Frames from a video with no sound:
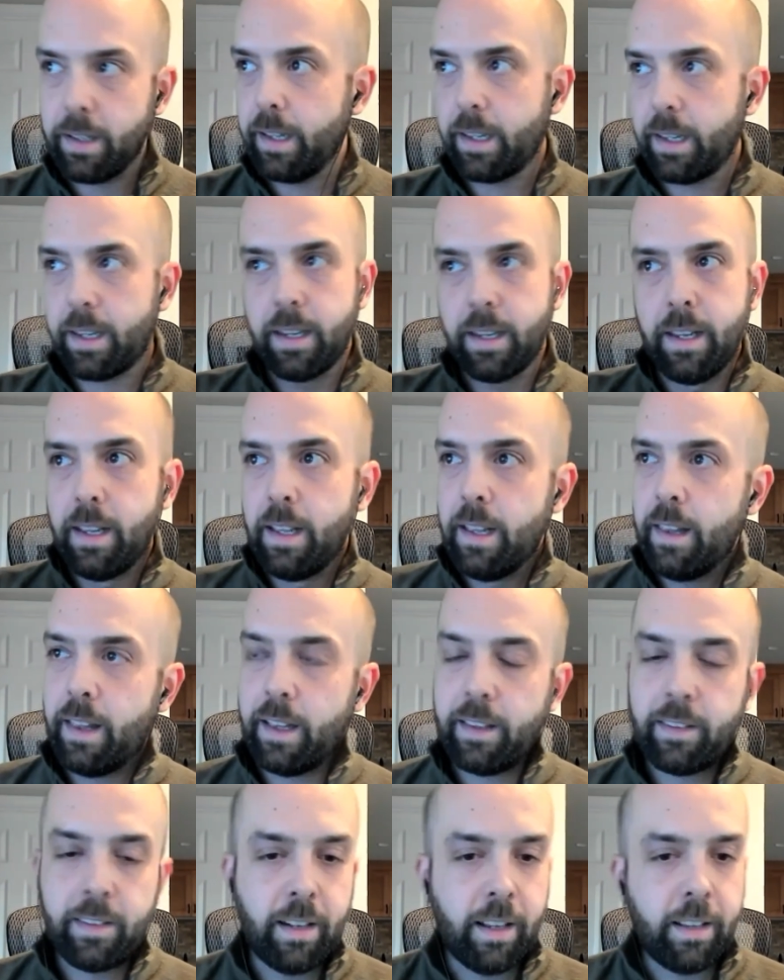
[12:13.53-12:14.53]
Like,
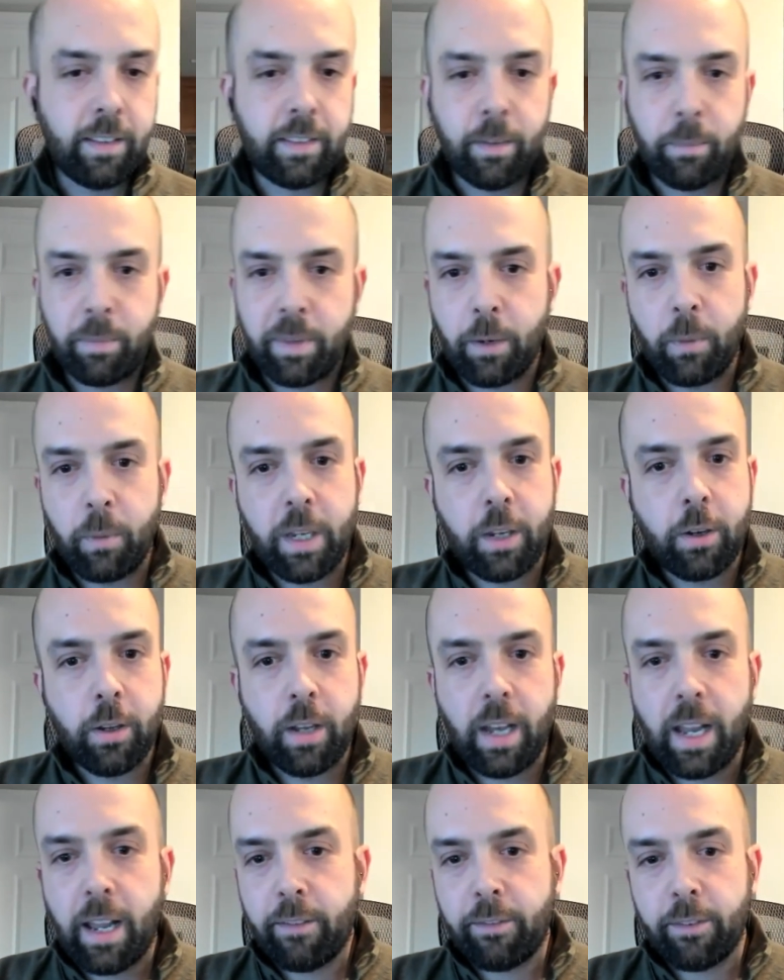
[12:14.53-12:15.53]
that's not something we could
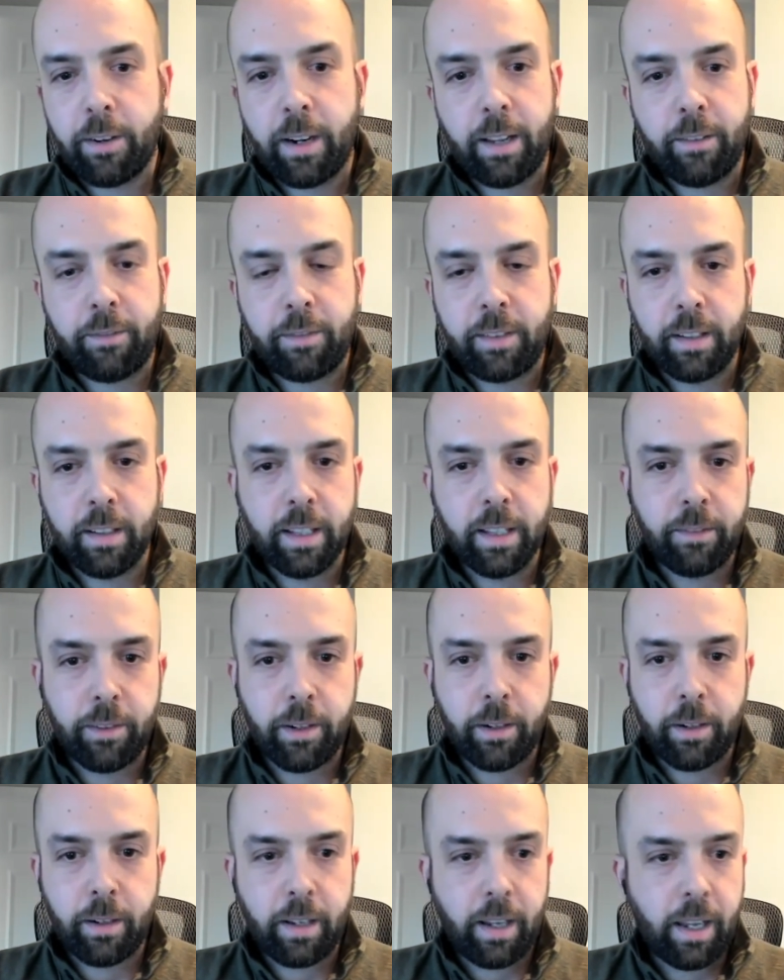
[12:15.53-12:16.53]
ever have
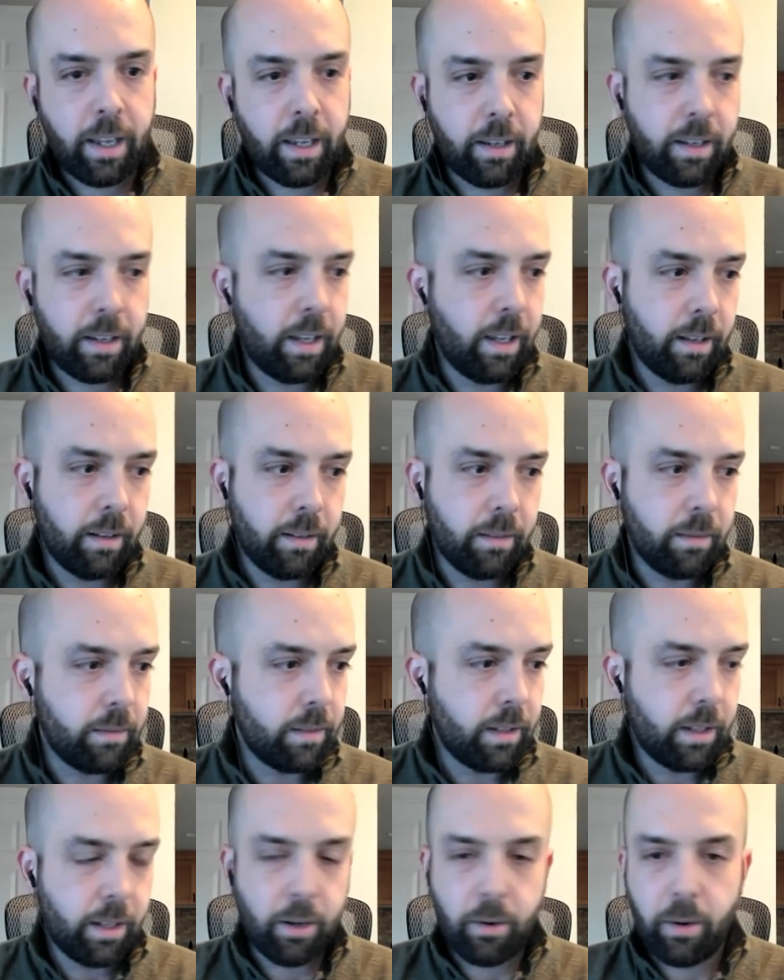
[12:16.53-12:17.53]
delivered in,
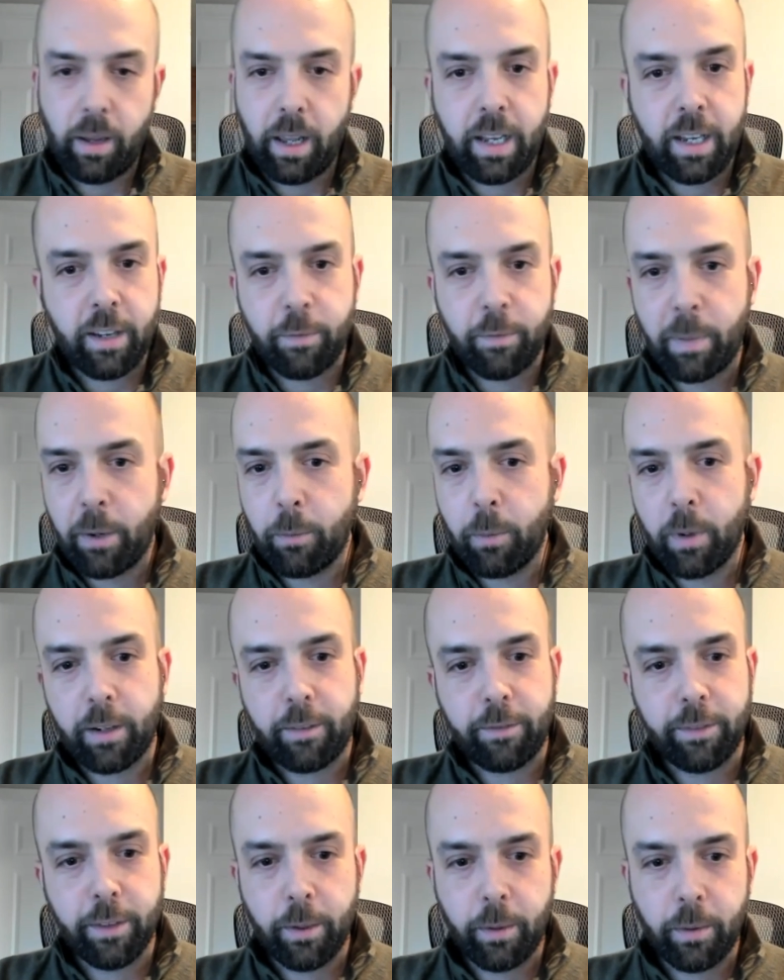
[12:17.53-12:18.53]
you know, any of my
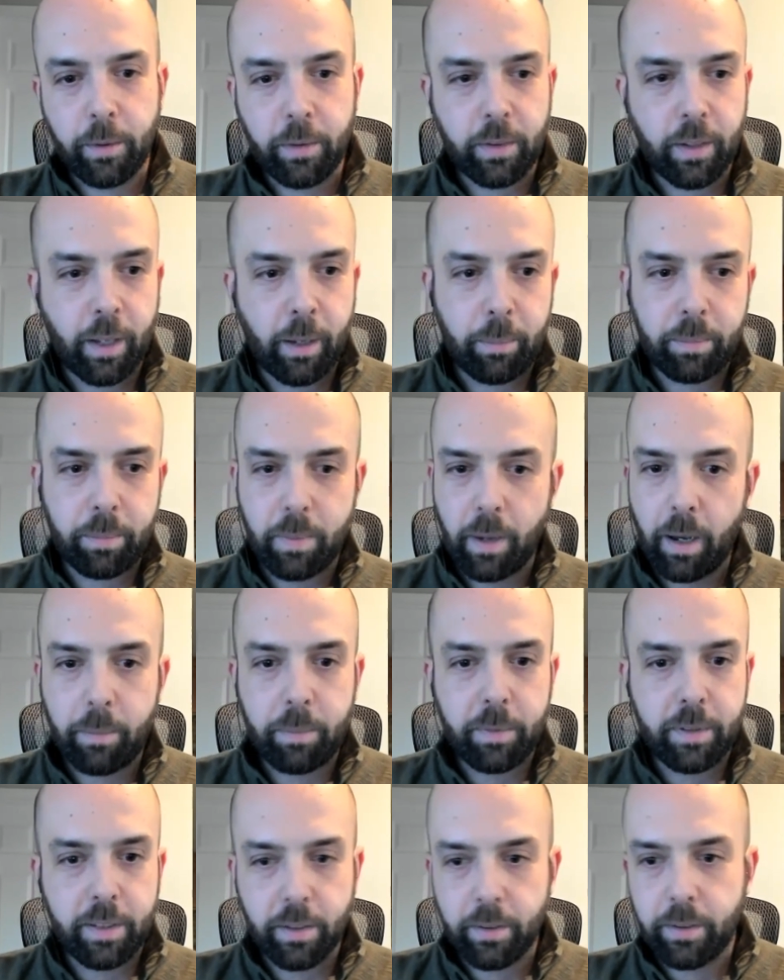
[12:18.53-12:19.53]
workflows
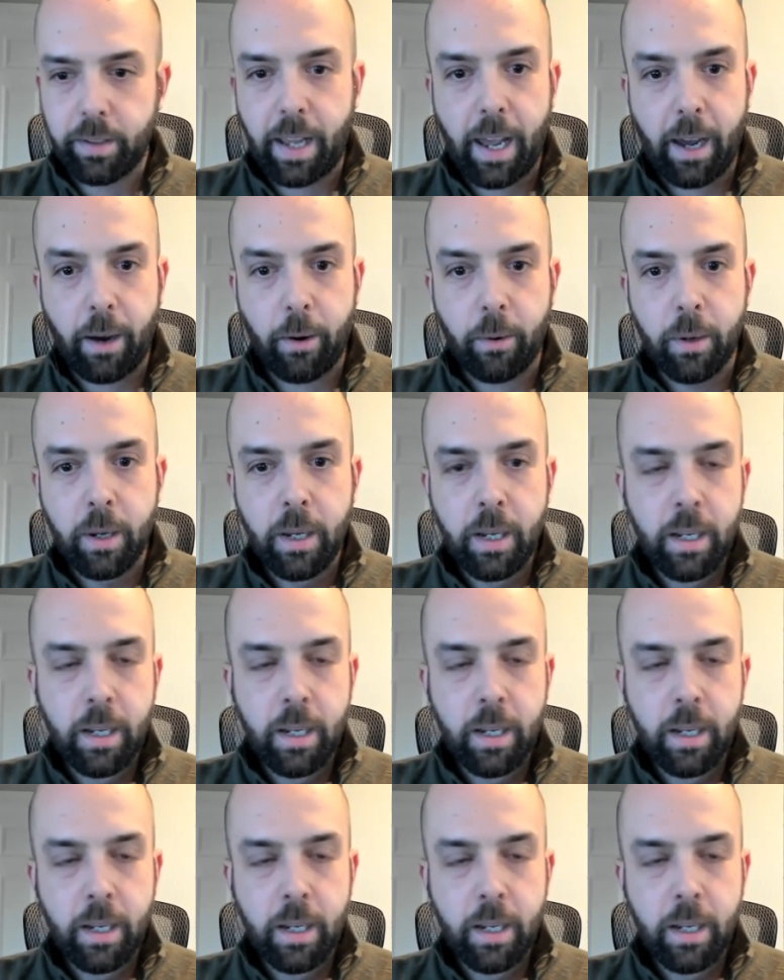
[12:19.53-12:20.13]
up till now.